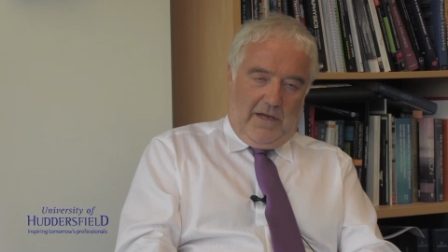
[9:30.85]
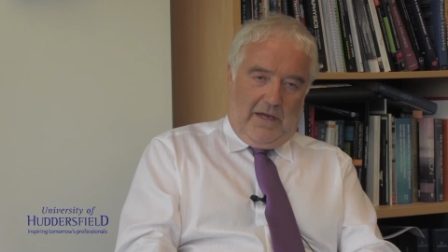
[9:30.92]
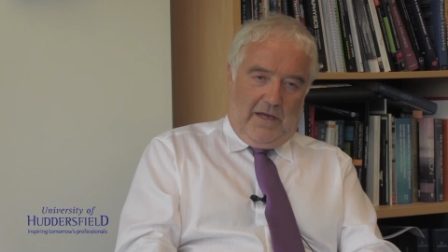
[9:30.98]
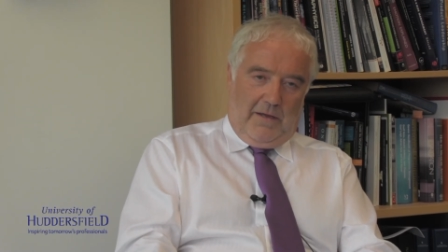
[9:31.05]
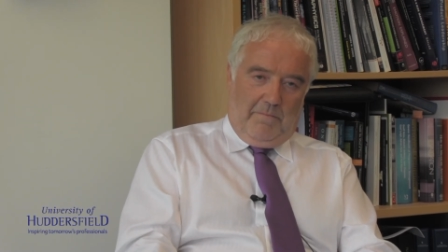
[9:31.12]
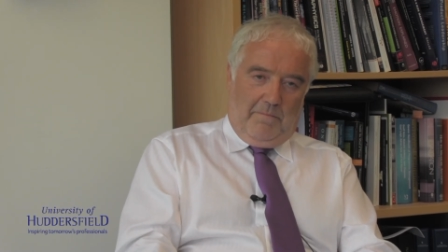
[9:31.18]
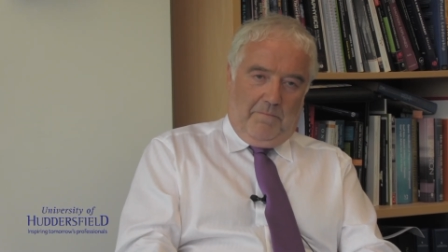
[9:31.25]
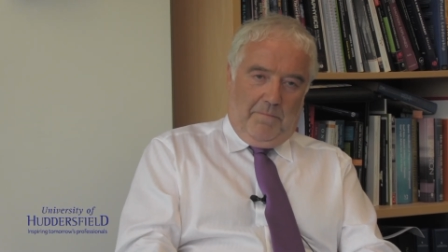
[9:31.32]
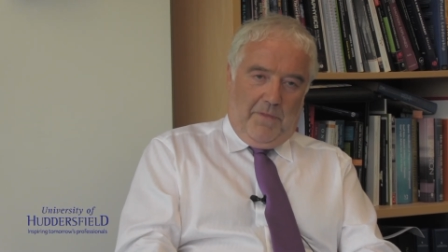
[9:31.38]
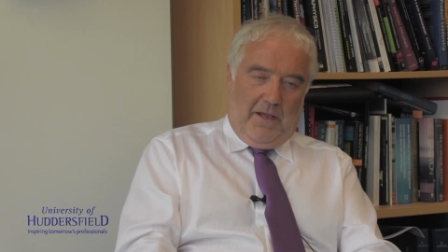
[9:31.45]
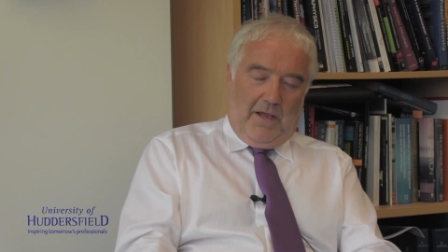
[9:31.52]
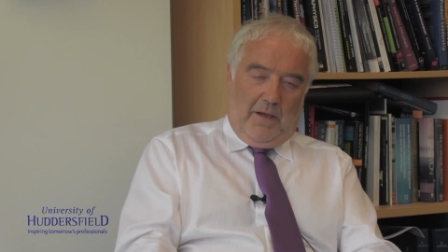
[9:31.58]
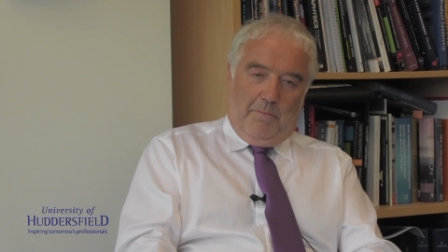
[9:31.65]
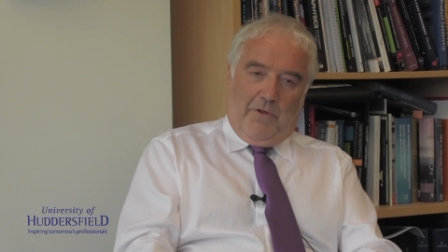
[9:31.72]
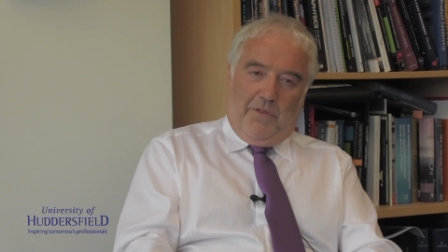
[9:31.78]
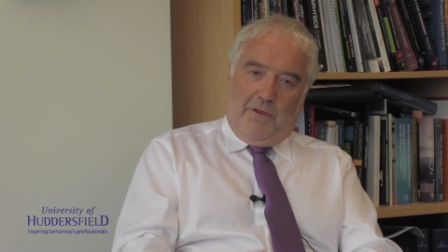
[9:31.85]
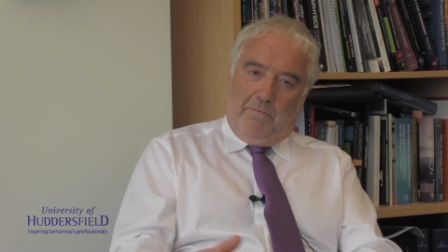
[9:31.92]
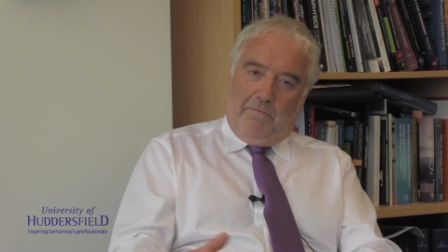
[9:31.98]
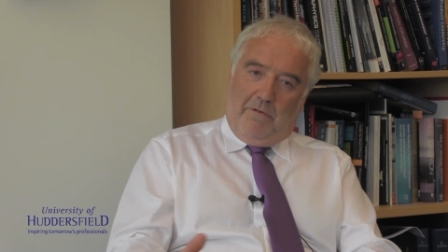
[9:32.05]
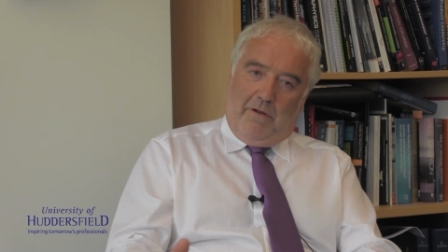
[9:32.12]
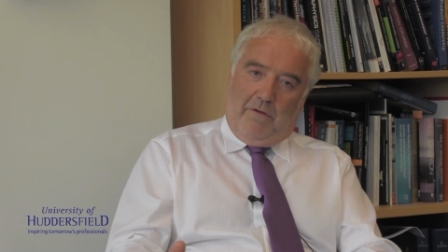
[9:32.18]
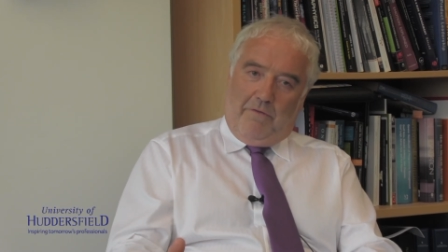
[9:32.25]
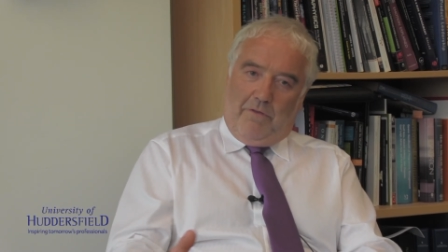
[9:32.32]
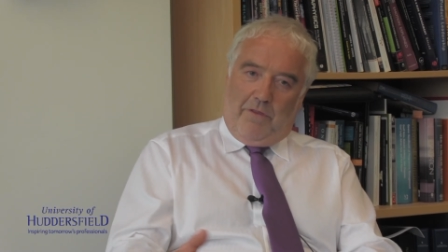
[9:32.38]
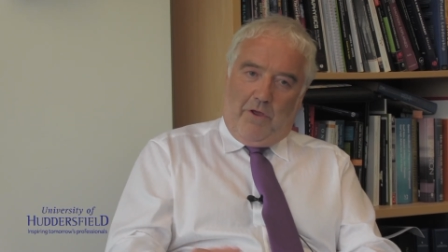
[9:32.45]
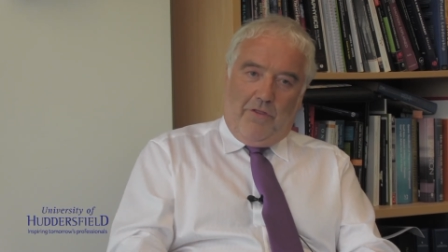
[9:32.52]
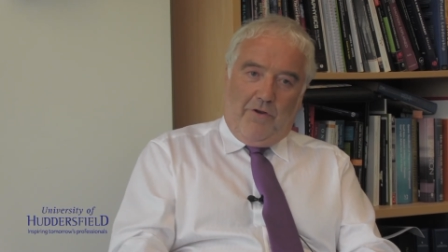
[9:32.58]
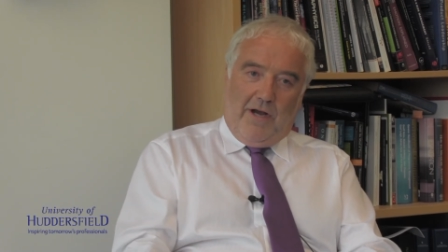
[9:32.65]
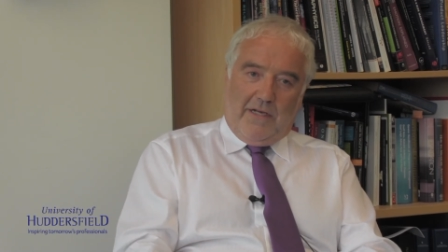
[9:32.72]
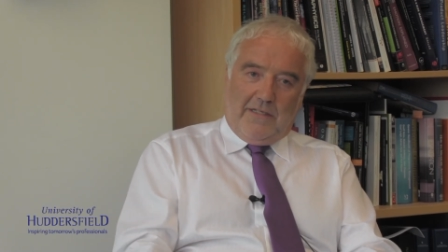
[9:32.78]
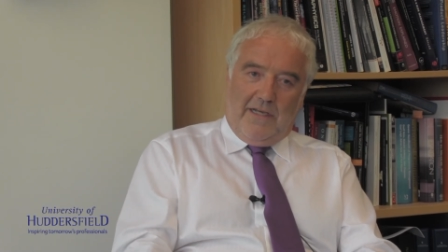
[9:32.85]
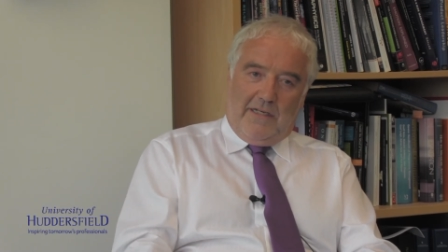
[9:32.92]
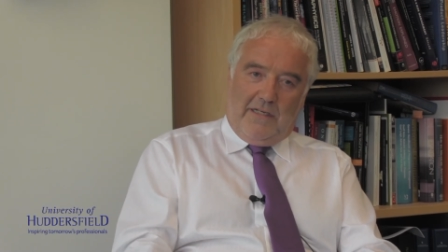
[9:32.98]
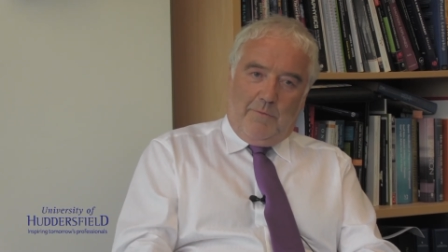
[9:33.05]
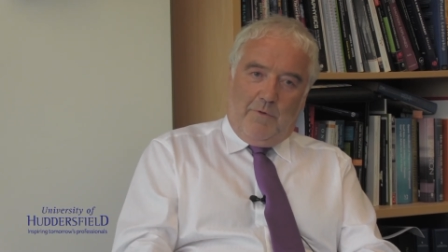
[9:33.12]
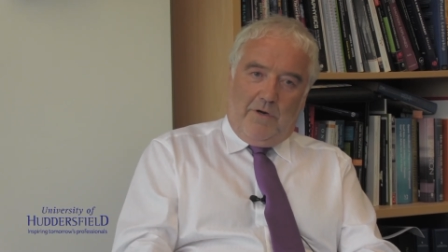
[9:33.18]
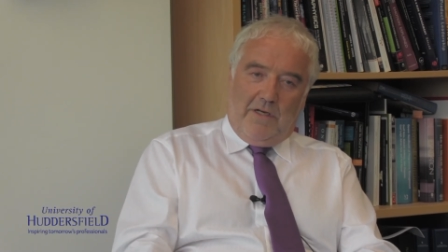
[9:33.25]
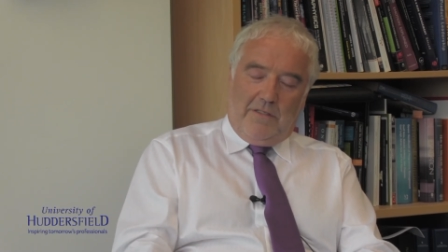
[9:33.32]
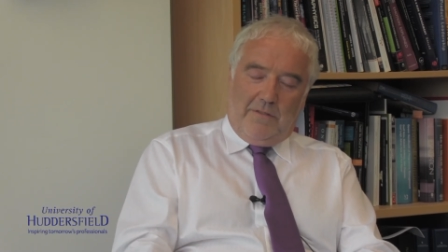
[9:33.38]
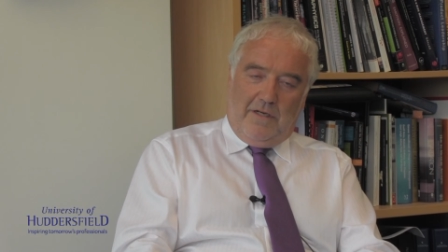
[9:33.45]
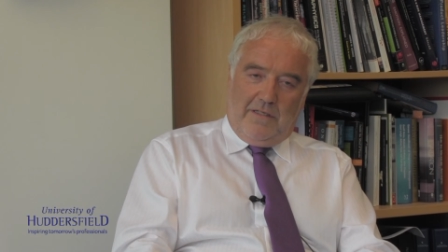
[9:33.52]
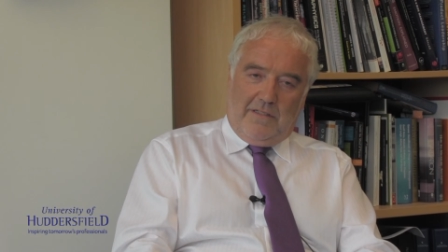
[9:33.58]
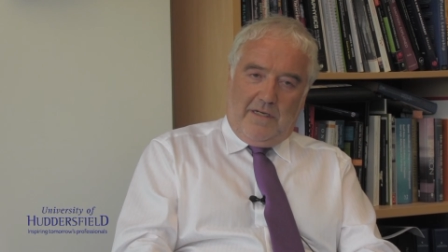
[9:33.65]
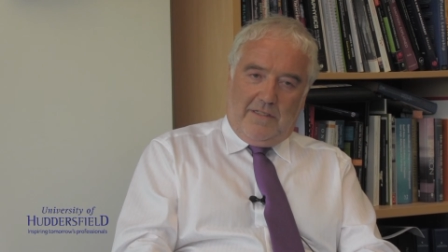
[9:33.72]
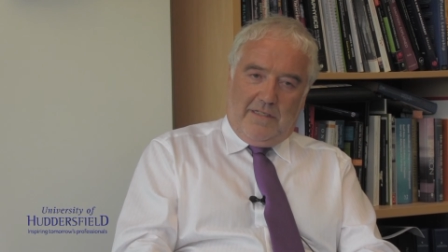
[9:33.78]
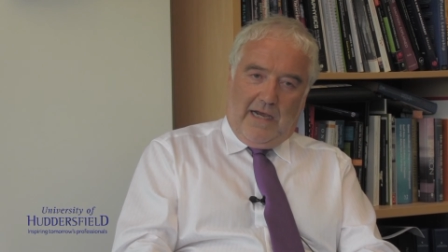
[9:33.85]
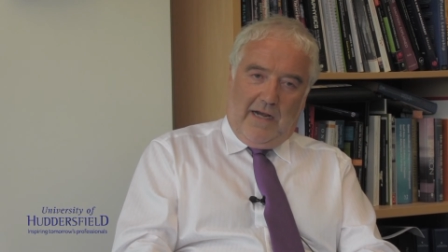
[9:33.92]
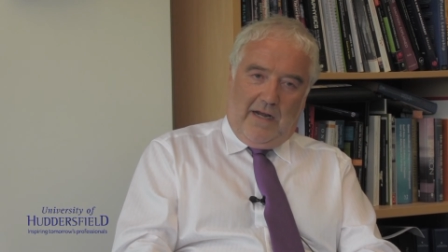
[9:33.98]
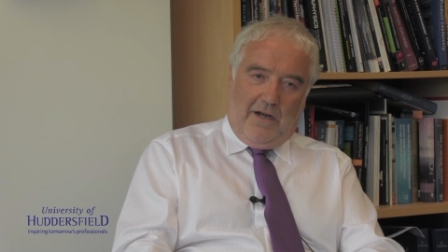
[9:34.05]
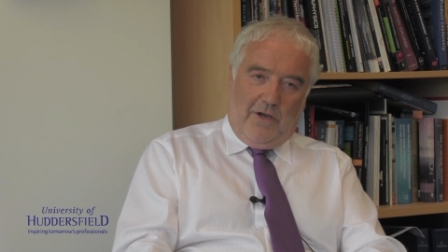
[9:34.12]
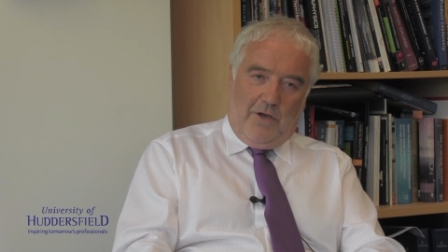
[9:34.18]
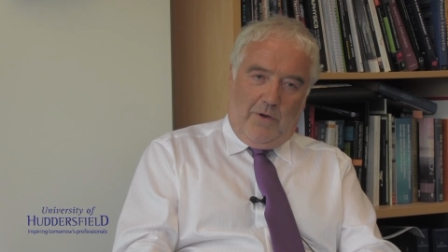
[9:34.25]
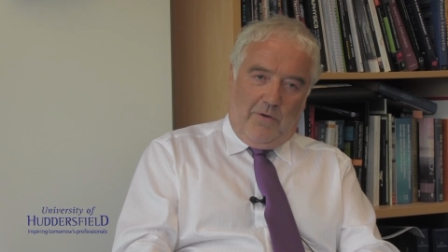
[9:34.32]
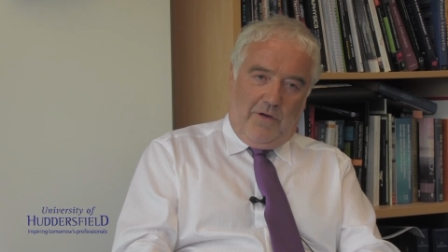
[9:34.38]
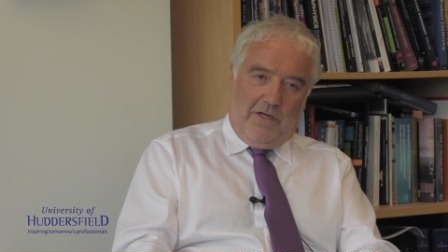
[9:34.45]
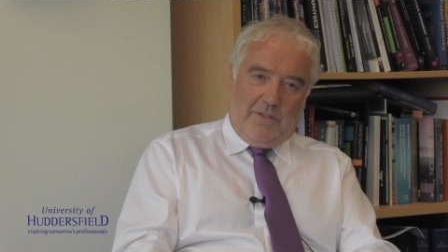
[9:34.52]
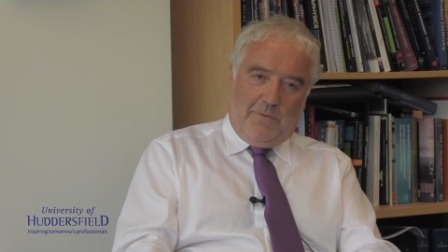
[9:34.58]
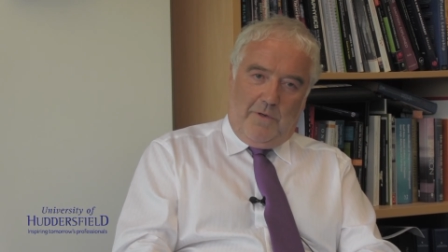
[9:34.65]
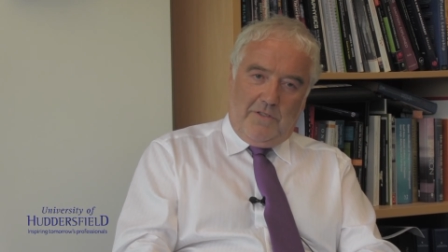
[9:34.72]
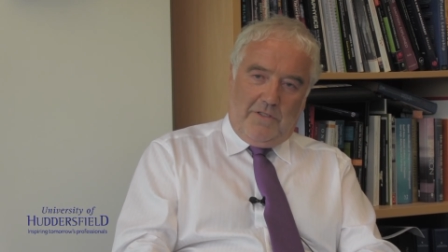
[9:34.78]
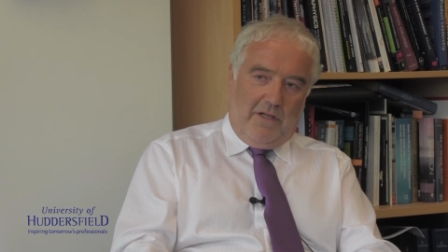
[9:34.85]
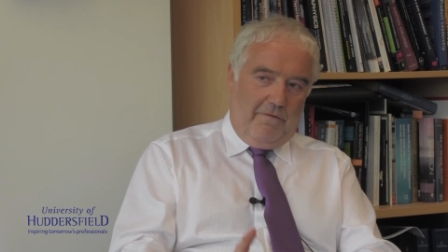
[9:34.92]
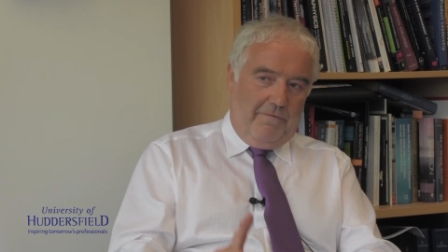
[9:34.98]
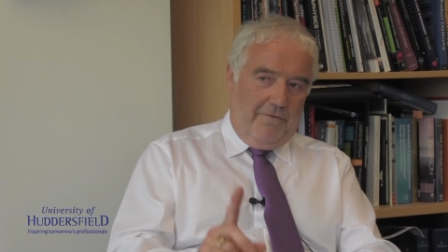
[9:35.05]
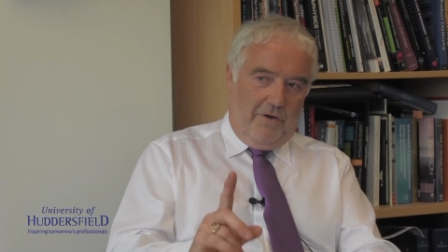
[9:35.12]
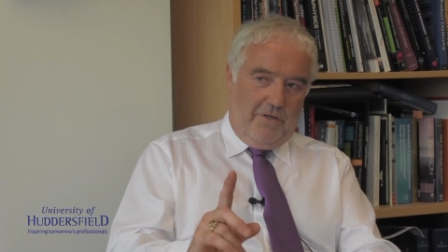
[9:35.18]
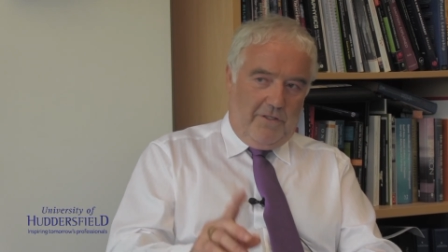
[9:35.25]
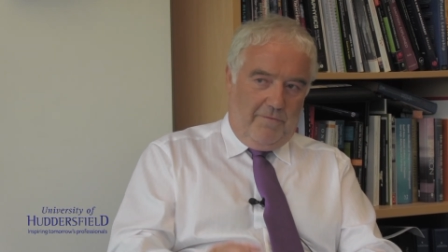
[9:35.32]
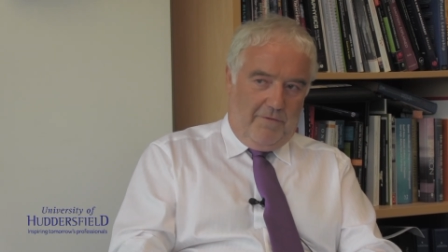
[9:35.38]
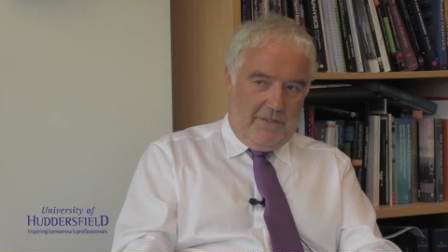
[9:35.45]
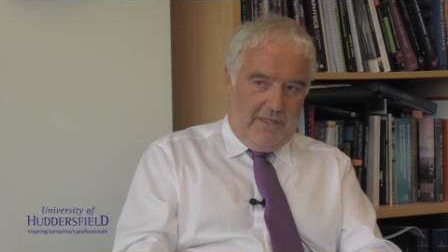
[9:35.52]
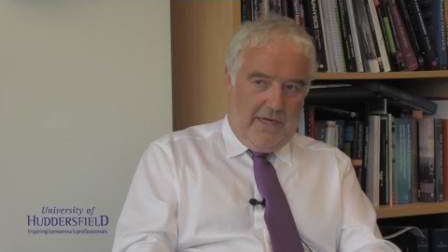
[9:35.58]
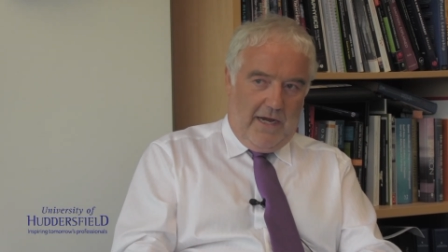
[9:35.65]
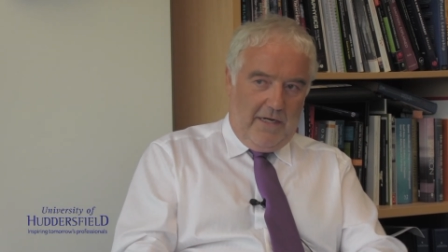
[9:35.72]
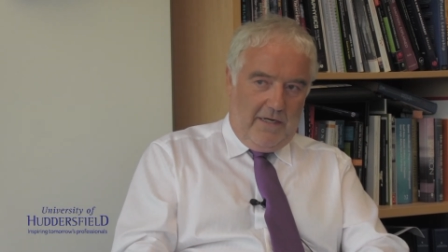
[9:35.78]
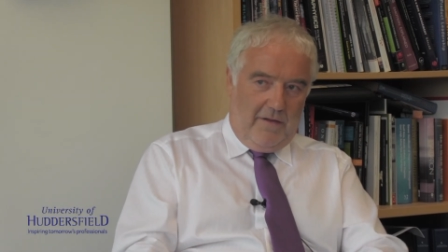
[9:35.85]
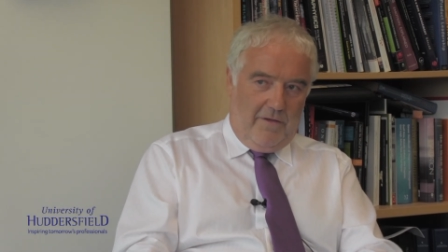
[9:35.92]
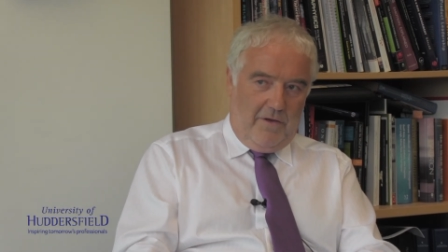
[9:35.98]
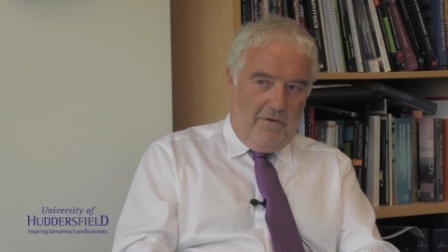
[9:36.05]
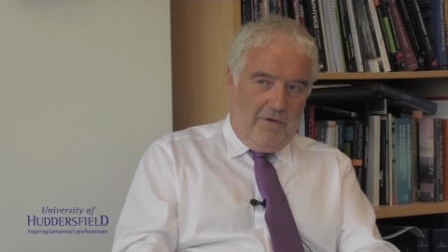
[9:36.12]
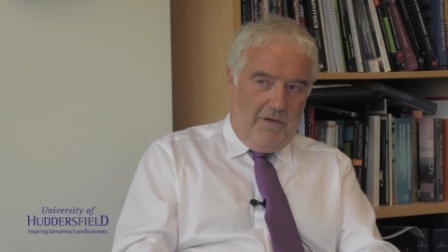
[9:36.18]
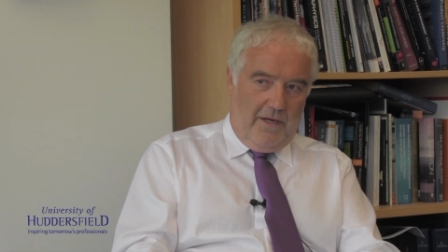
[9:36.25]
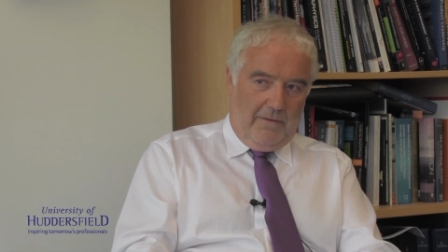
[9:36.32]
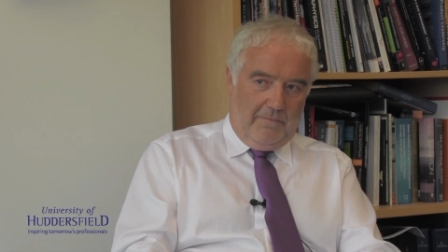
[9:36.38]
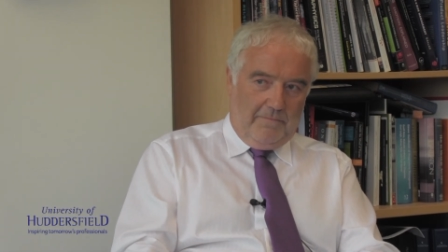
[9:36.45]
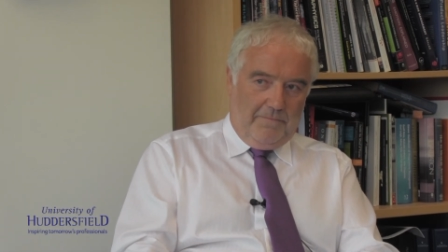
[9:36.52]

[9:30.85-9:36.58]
But the other exciting one is a tidal lagoon in Swansea, the first of its kind in the UK,